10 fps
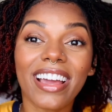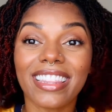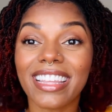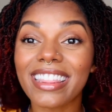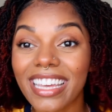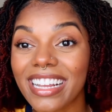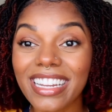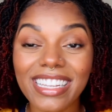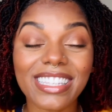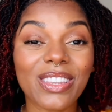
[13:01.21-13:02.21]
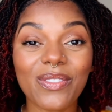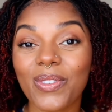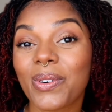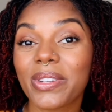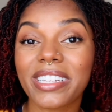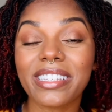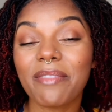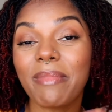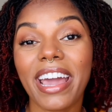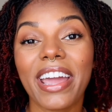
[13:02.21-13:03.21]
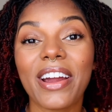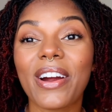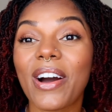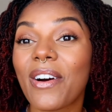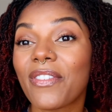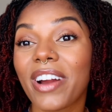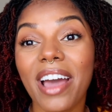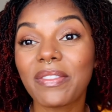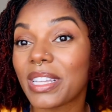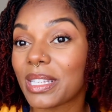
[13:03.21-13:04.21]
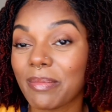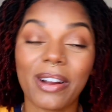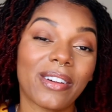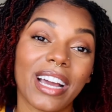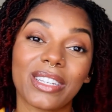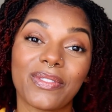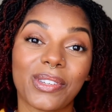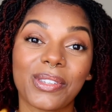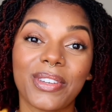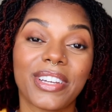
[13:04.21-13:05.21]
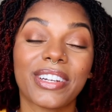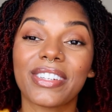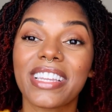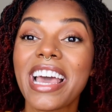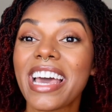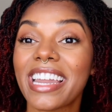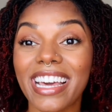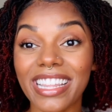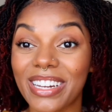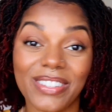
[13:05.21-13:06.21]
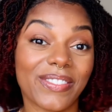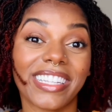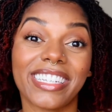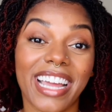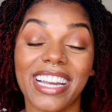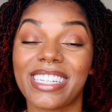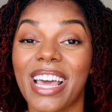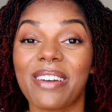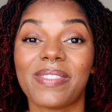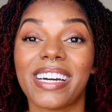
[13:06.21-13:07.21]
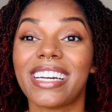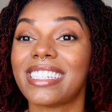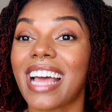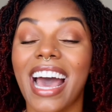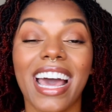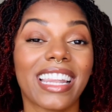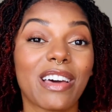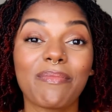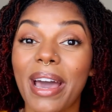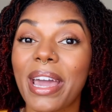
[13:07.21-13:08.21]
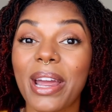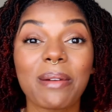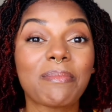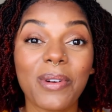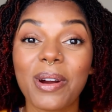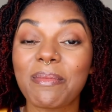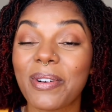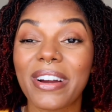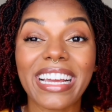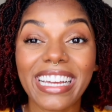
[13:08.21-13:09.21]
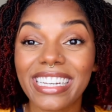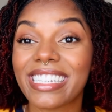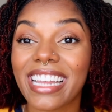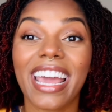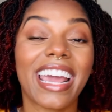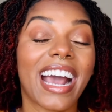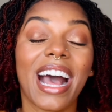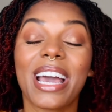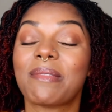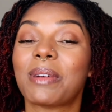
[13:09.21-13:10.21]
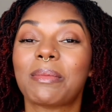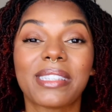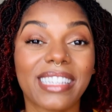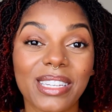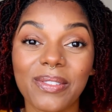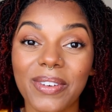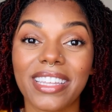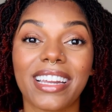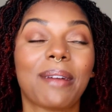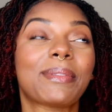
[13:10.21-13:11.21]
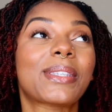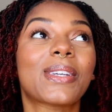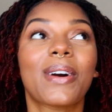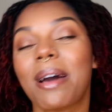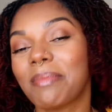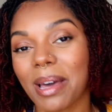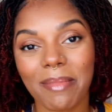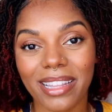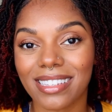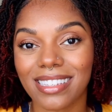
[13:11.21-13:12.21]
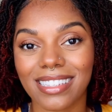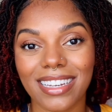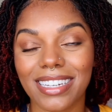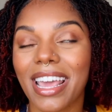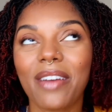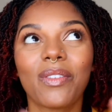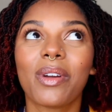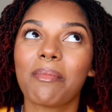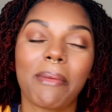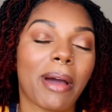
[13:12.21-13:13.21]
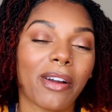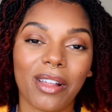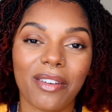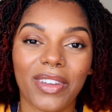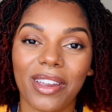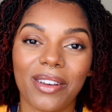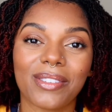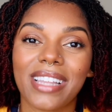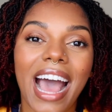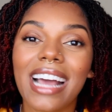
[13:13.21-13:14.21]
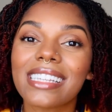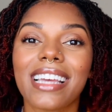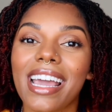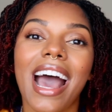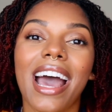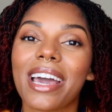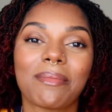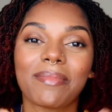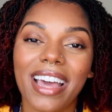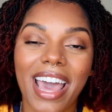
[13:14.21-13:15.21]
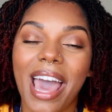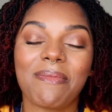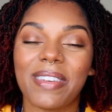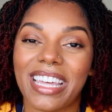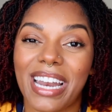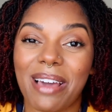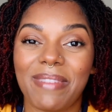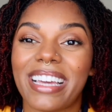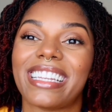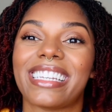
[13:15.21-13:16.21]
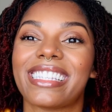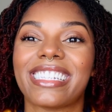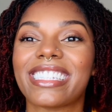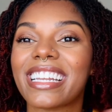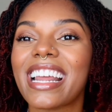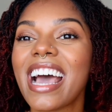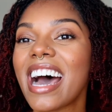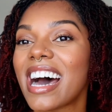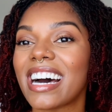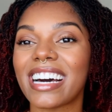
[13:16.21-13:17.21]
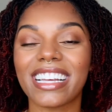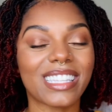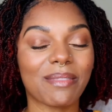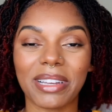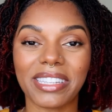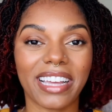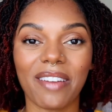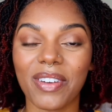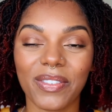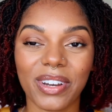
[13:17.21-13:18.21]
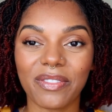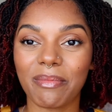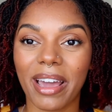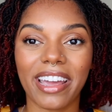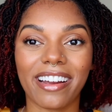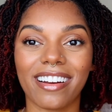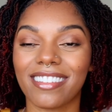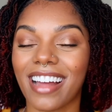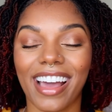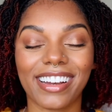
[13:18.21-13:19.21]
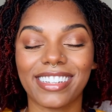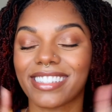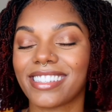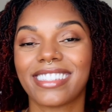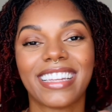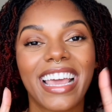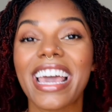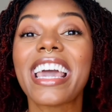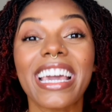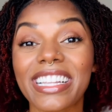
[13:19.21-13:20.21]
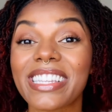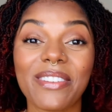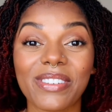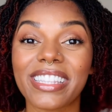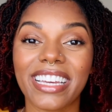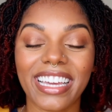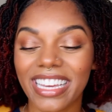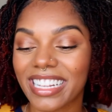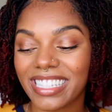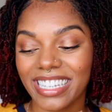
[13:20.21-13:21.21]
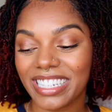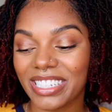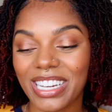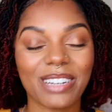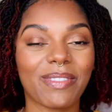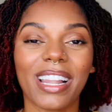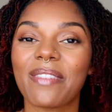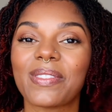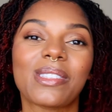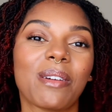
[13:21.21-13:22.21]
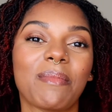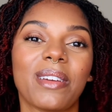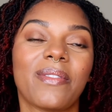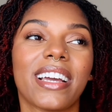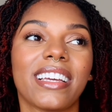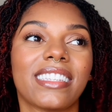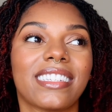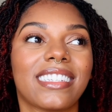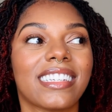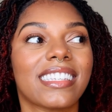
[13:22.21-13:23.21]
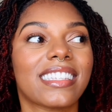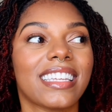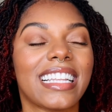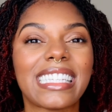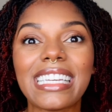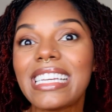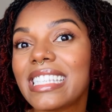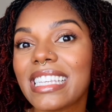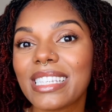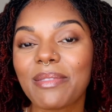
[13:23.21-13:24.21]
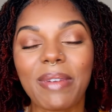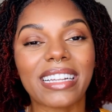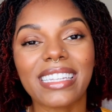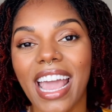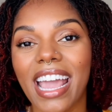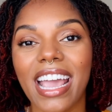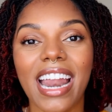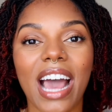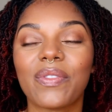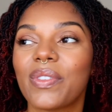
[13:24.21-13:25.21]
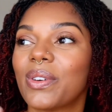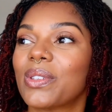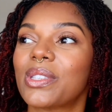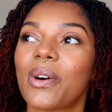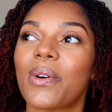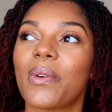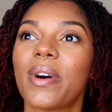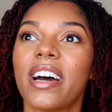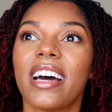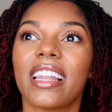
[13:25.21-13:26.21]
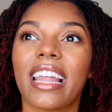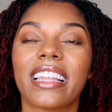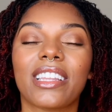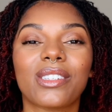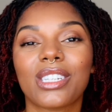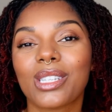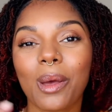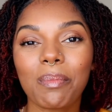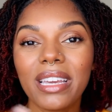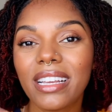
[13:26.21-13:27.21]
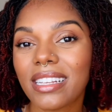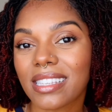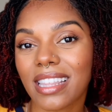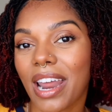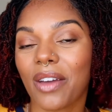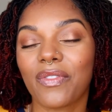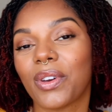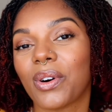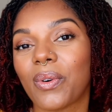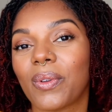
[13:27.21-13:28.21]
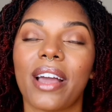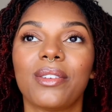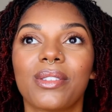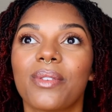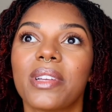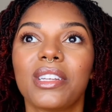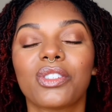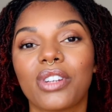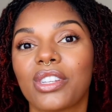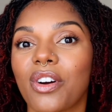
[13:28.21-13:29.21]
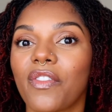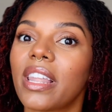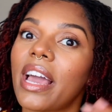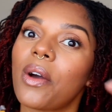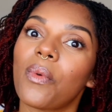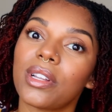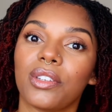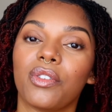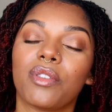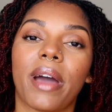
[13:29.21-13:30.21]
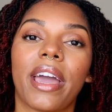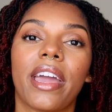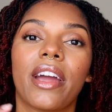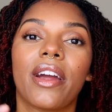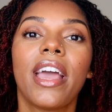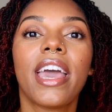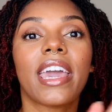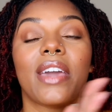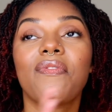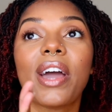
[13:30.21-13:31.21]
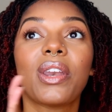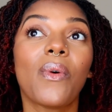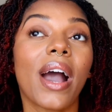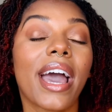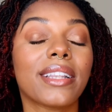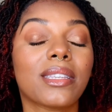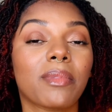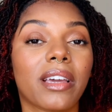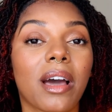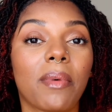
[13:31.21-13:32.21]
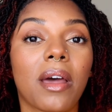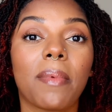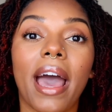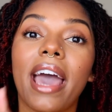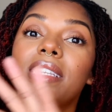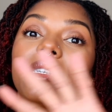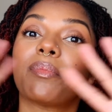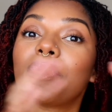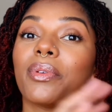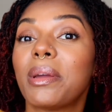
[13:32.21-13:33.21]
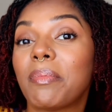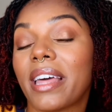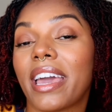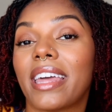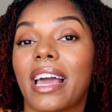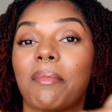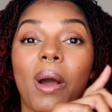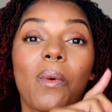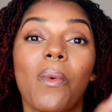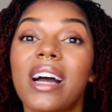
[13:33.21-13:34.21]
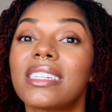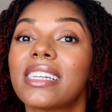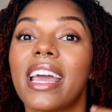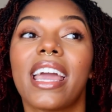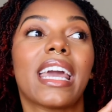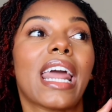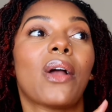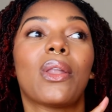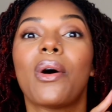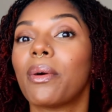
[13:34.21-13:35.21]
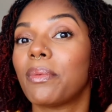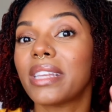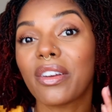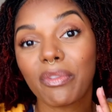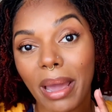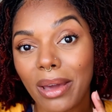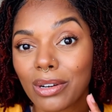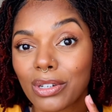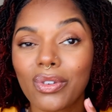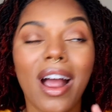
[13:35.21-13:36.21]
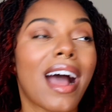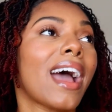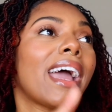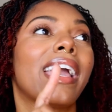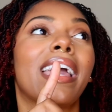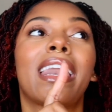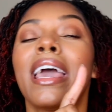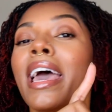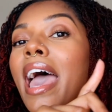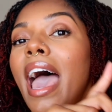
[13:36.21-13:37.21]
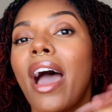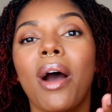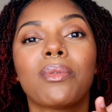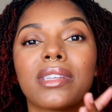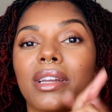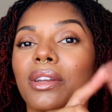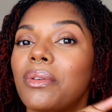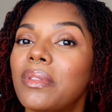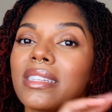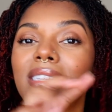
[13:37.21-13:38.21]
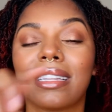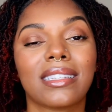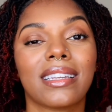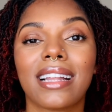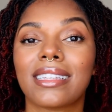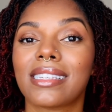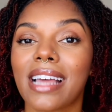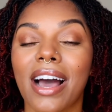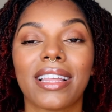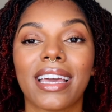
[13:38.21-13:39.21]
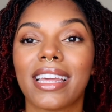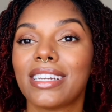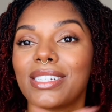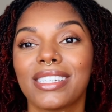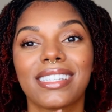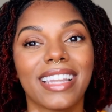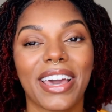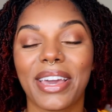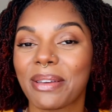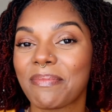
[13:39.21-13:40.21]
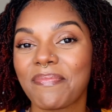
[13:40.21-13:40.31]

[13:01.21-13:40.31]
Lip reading: and the thickness and the fullness of my hair over having these Microlocs for 2 years, nothing has really changed that much. I love my hair more and more each day. I am obsessed with it. I'm so happy I made this decision. Every one of my Microloc videos, I say I am happy that I made the decision. It's the best thing I've ever done for my hair. It's everything. It's changed my life in so many ways. It's easy to maintain. I feel so like there's just a peace that I feel. I used to really stress over like what to do with my hair. If I knew I had something coming up, I had to pre-plan like my wash day and how long it would take for my hair to dry and how I was going to do this and that to style it. And it's just like,